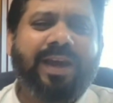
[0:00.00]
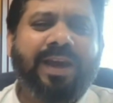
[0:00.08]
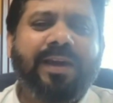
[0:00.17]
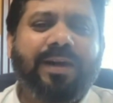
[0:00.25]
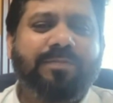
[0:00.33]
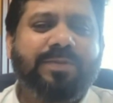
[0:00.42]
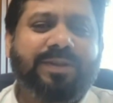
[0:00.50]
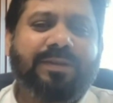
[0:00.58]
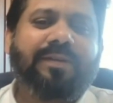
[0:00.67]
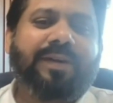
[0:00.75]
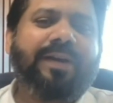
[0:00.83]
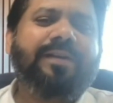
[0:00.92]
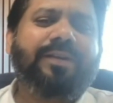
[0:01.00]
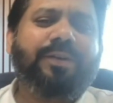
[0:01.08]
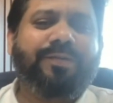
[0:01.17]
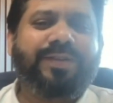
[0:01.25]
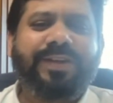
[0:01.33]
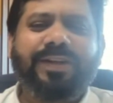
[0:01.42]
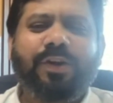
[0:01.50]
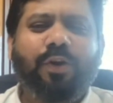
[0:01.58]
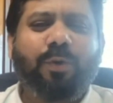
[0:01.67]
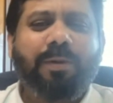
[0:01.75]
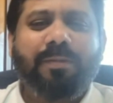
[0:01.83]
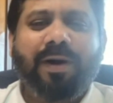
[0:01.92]
AI comes in, right, you have seen in the
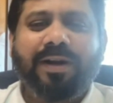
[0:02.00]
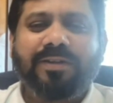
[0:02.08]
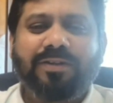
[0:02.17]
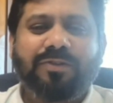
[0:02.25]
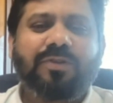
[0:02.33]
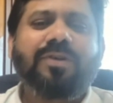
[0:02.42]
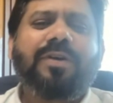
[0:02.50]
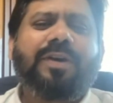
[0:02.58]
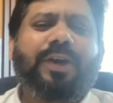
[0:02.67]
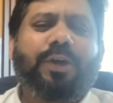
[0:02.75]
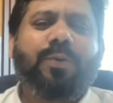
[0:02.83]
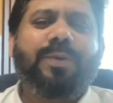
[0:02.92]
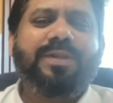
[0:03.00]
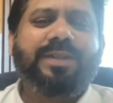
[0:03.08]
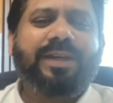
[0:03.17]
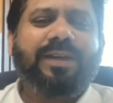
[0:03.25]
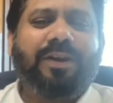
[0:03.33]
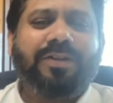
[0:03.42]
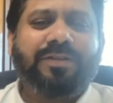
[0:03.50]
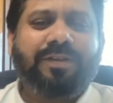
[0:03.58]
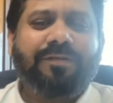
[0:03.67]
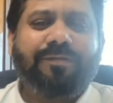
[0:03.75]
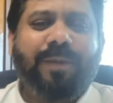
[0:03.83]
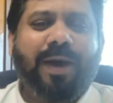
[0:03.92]
global market also, you will see lots
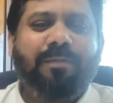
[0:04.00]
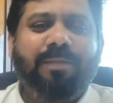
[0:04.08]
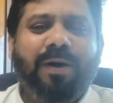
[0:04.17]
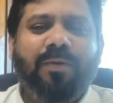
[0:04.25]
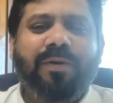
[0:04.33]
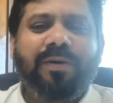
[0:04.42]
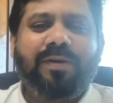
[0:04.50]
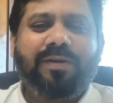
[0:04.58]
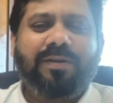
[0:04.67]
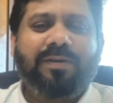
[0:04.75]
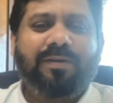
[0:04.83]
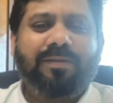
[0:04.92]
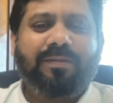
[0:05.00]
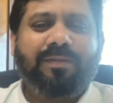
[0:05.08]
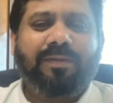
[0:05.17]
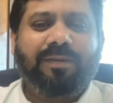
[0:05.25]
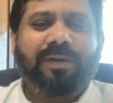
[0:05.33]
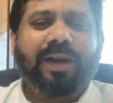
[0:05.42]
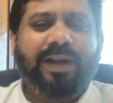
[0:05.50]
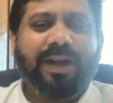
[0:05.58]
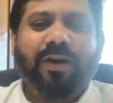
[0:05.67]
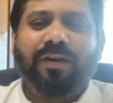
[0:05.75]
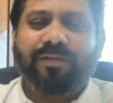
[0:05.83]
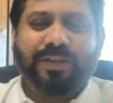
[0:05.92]
of manpower getting
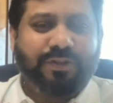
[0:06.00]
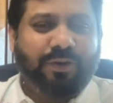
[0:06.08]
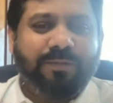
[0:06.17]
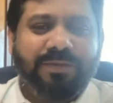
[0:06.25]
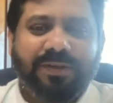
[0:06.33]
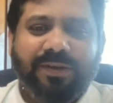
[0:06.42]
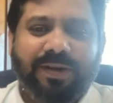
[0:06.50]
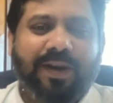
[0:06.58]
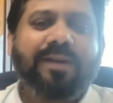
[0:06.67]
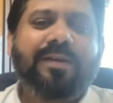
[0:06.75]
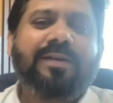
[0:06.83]
out of the jobs, right?